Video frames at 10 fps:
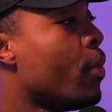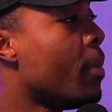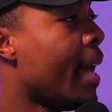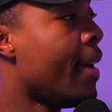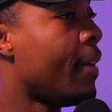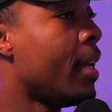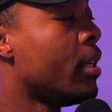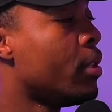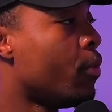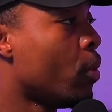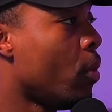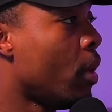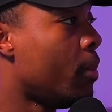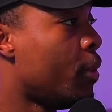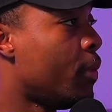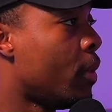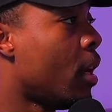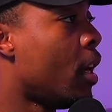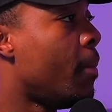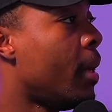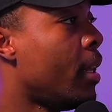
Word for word: of women have a list of requirements for the kind of man